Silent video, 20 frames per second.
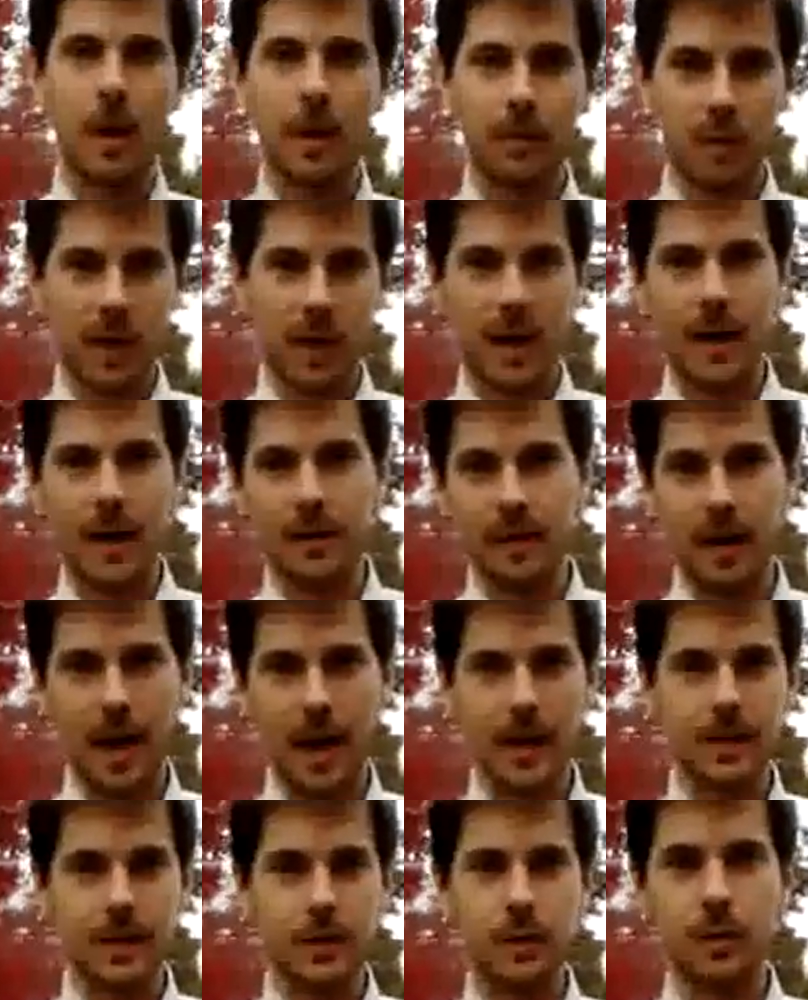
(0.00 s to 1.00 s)
part of what
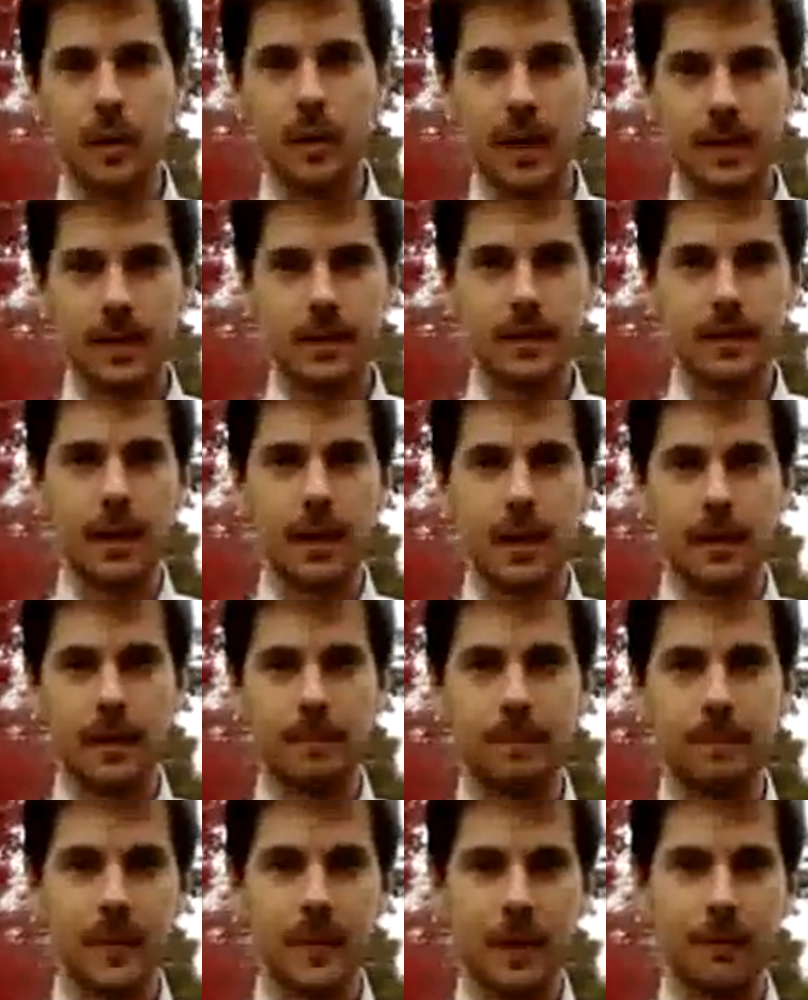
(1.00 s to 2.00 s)
I do as
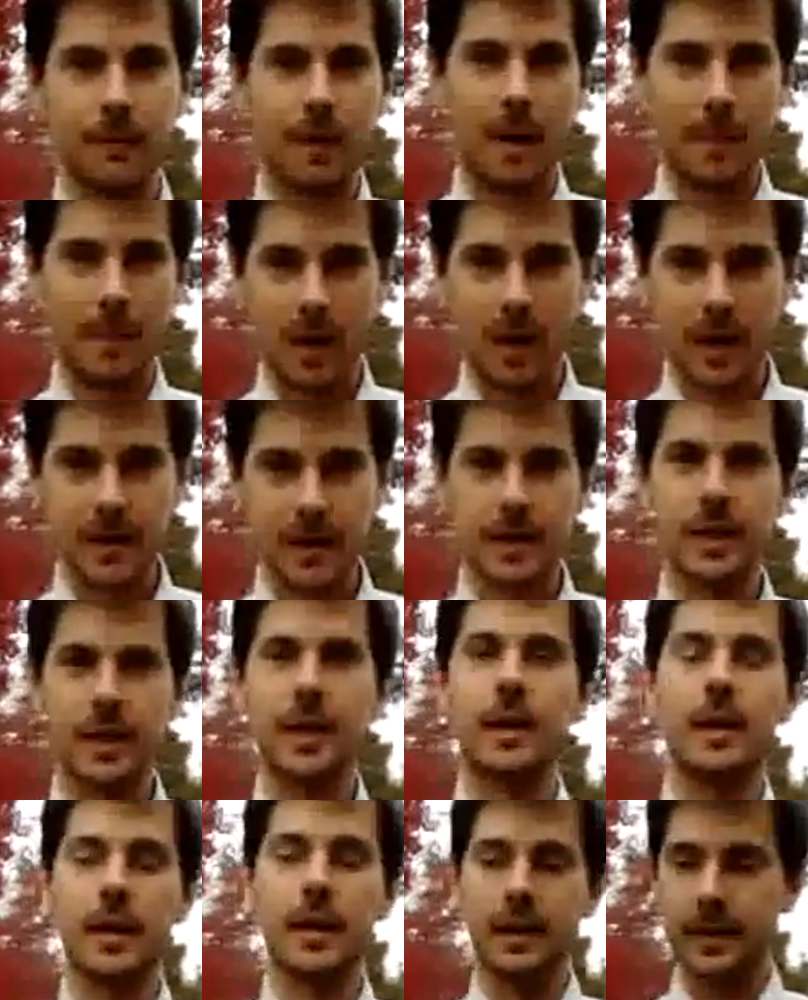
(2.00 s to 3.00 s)
an environmental
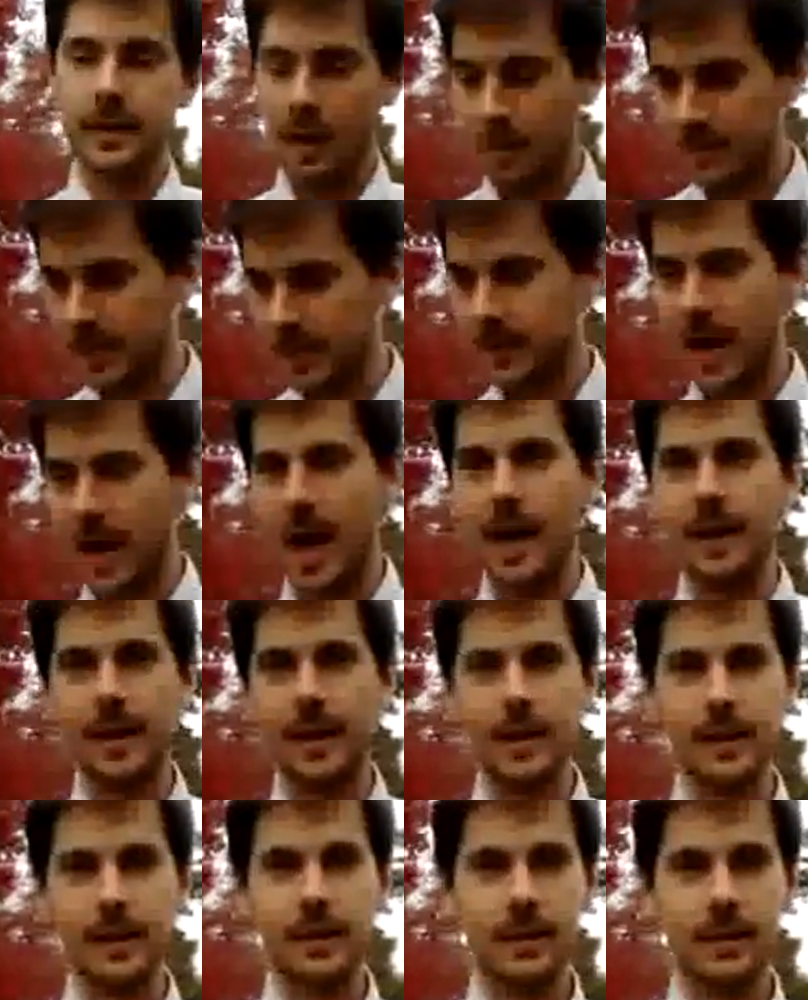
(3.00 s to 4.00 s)
engineer is help
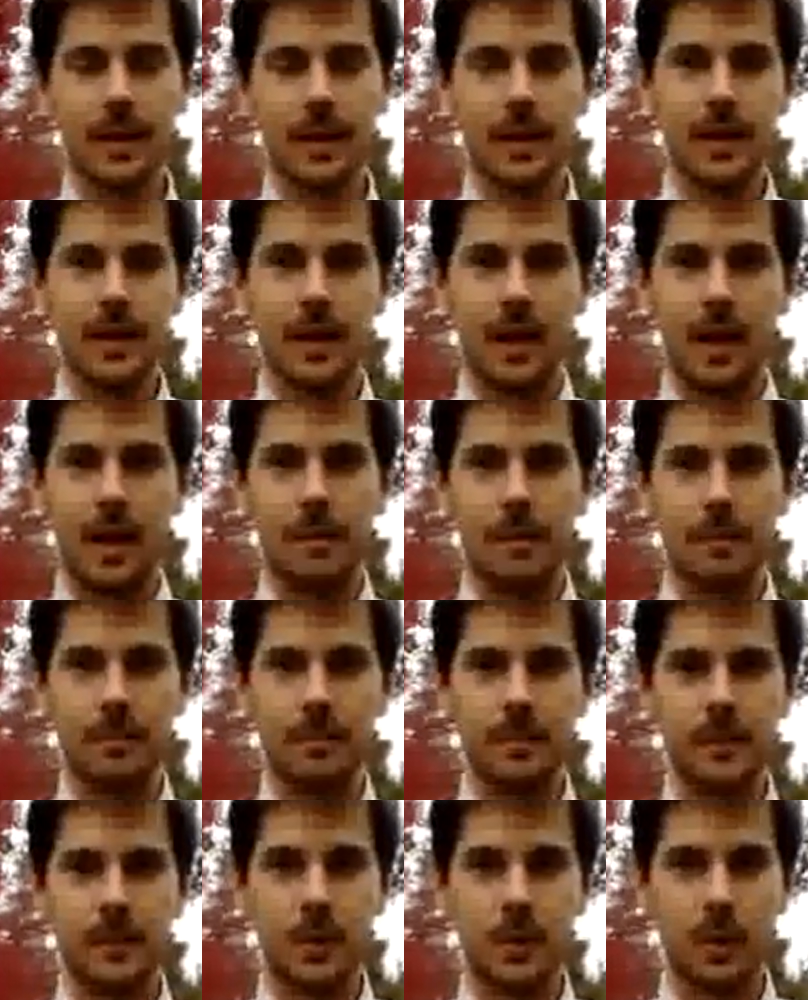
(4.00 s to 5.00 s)
design these
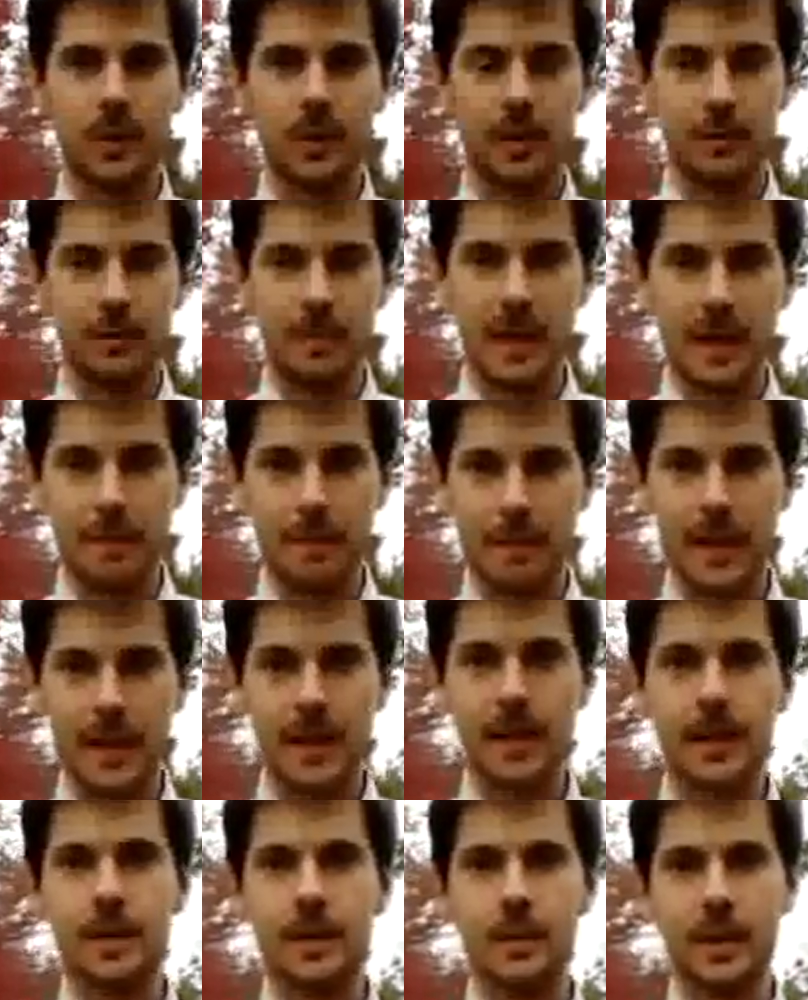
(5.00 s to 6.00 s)
sorts of
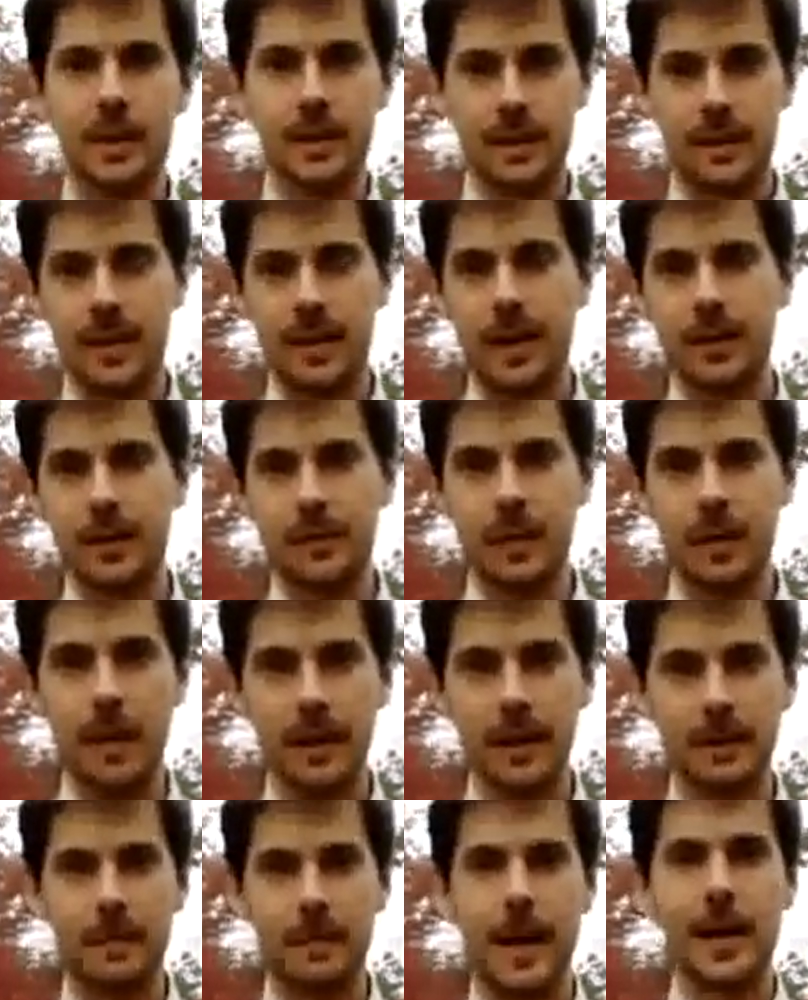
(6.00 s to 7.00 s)
BMPs, which stands
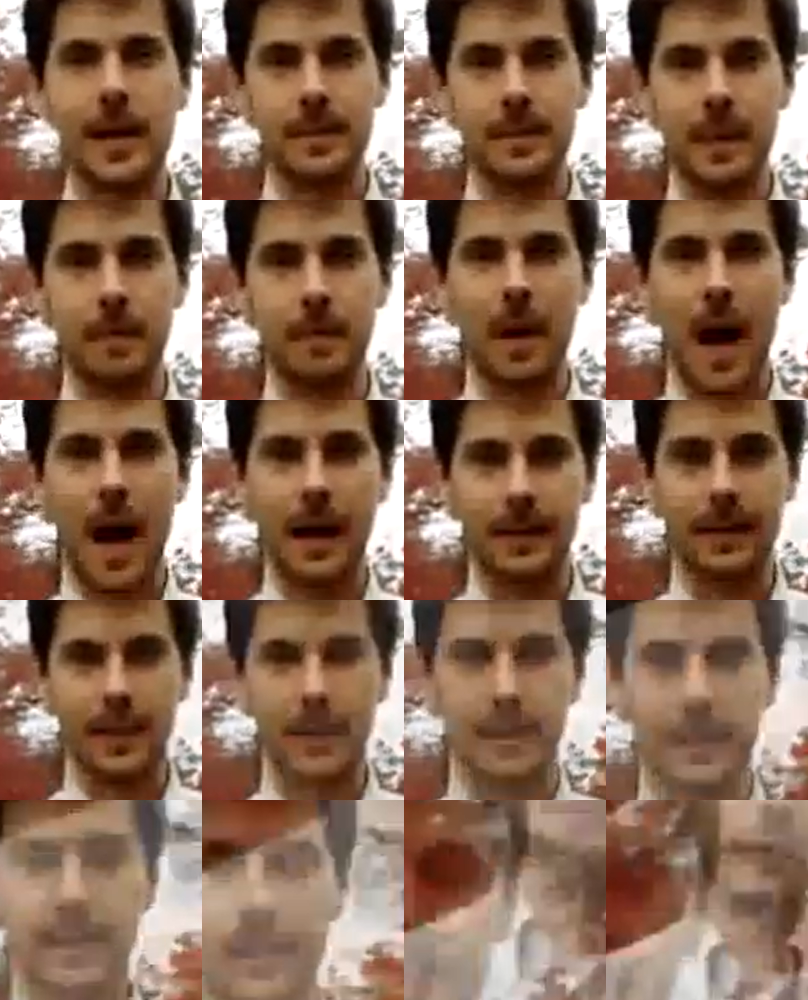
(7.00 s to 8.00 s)
for Best Management
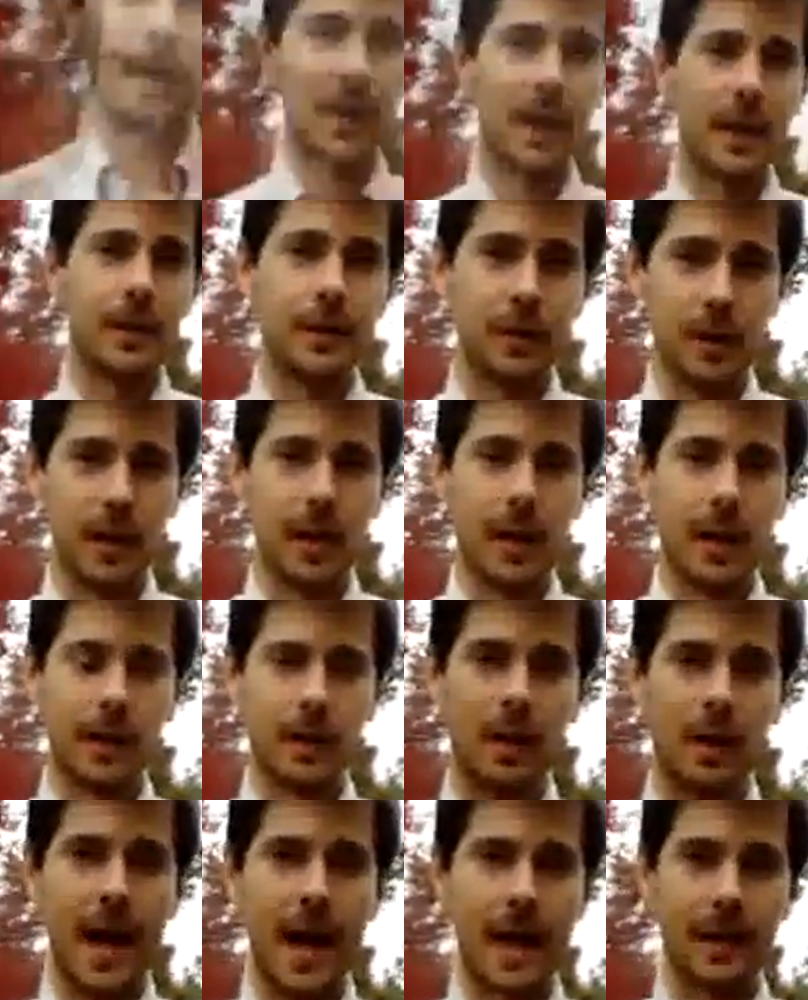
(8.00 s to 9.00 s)
Practice. Actually funded through
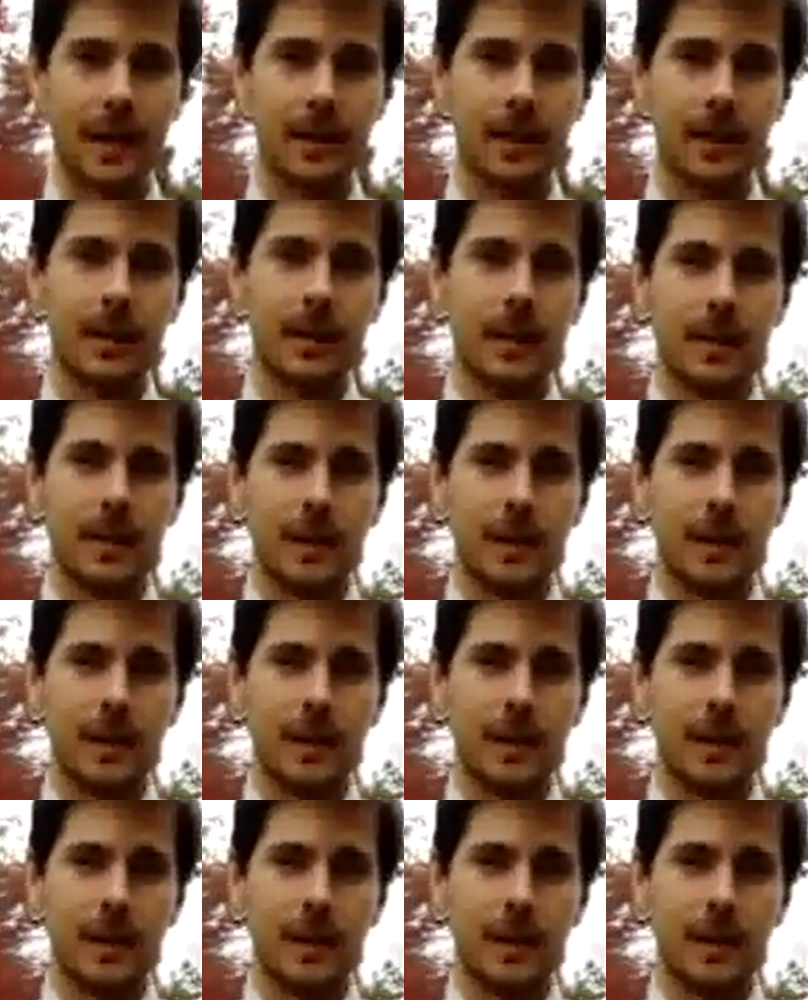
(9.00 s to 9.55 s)
a grant